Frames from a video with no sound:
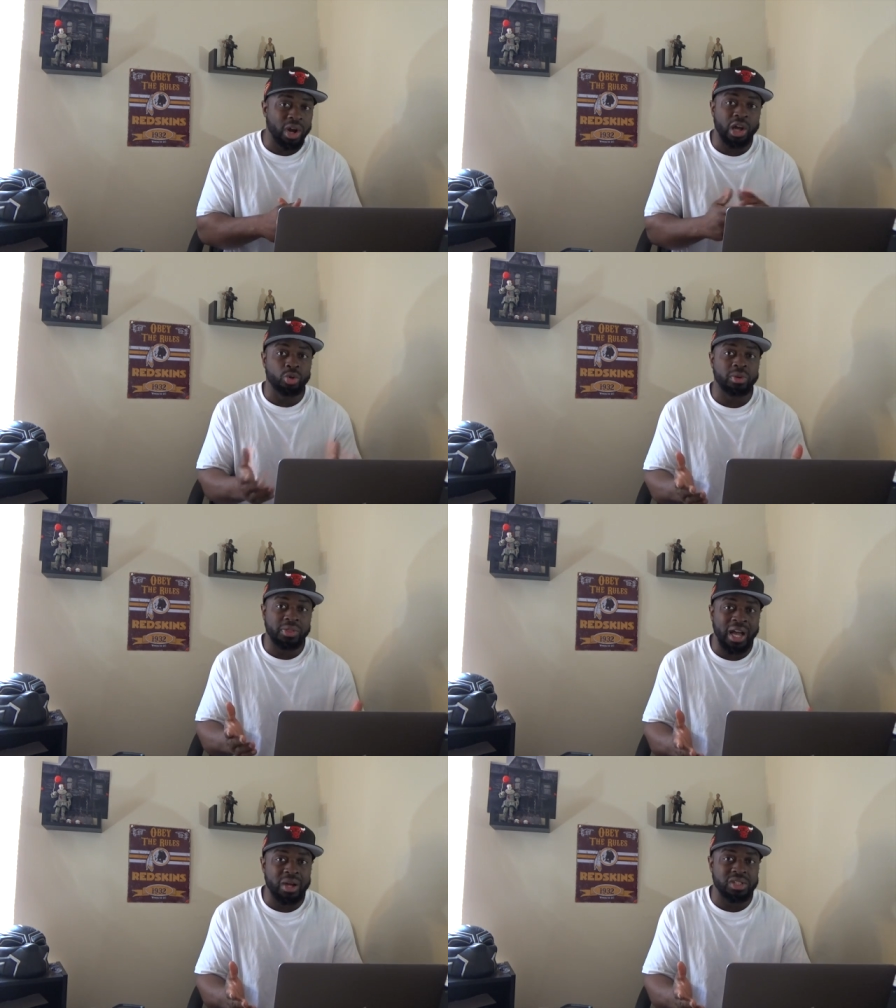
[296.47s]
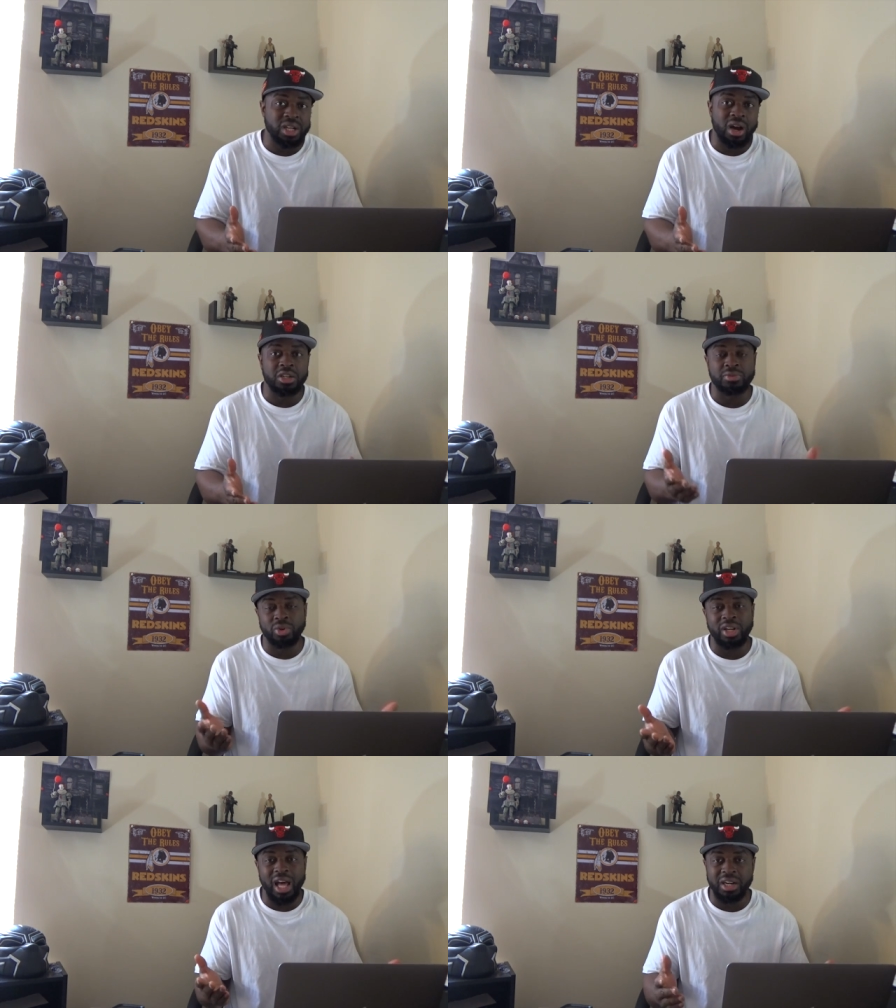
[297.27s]
well over thousand dollars
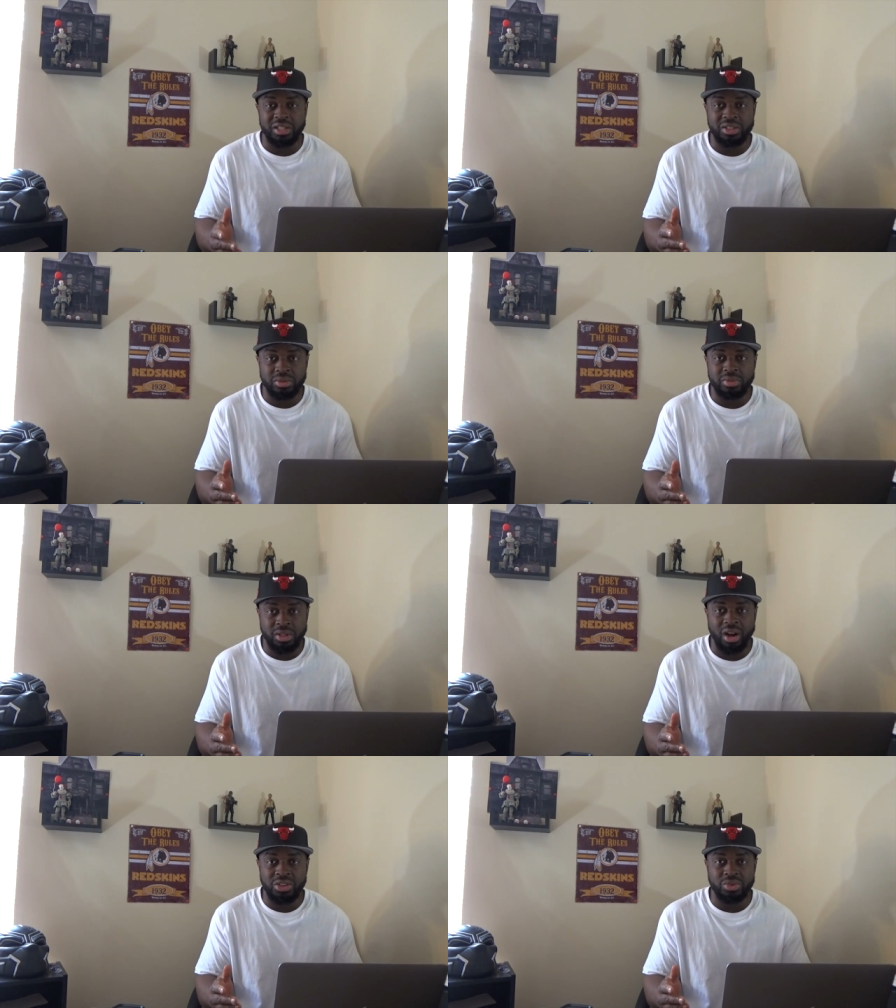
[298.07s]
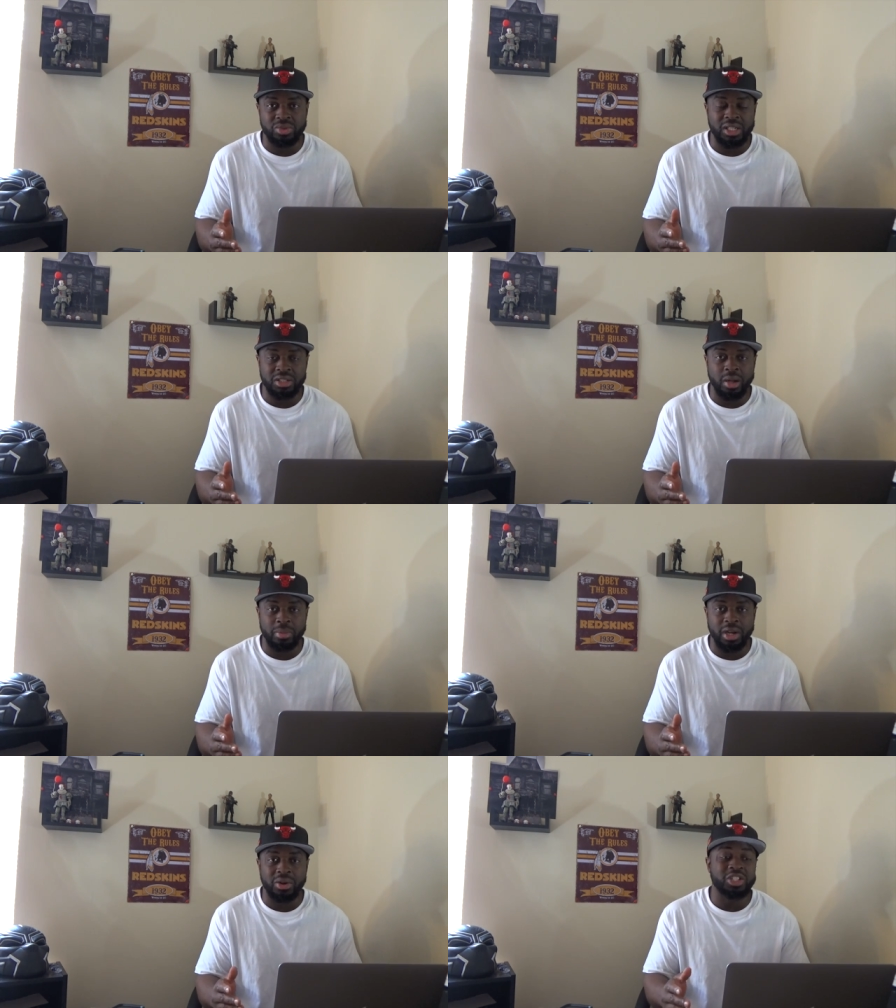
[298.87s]
for a lot of these consoles that's
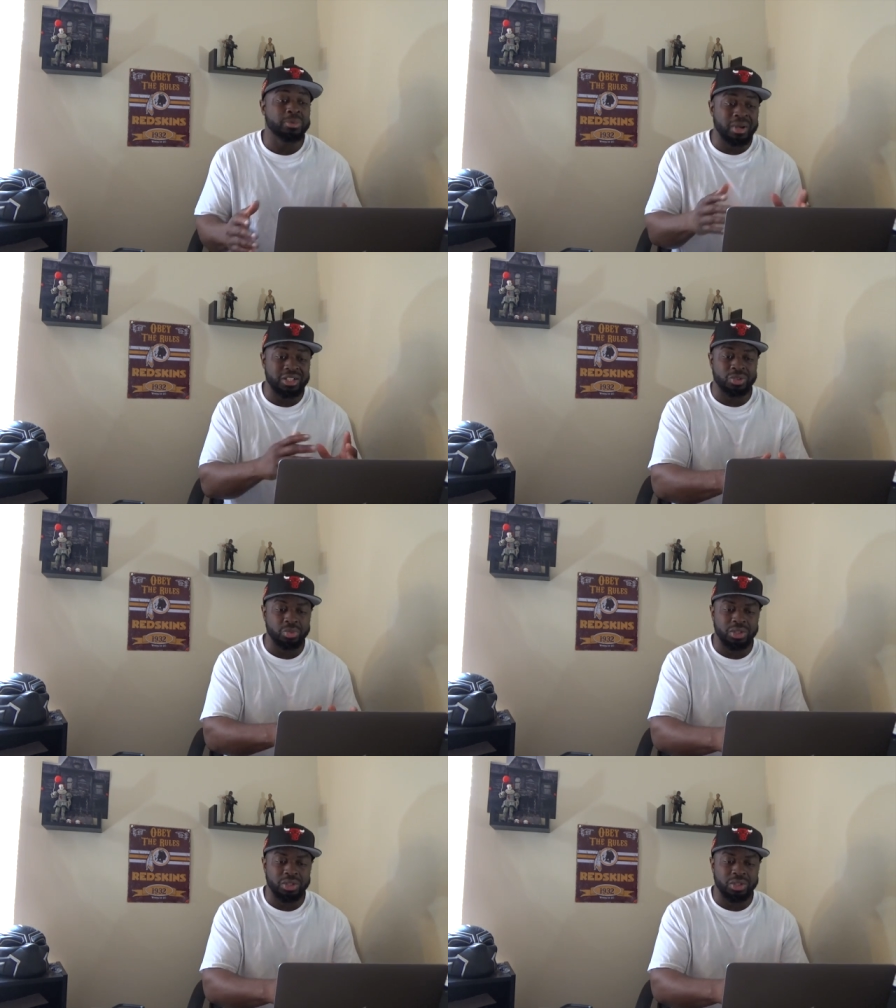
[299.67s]
coming out, especially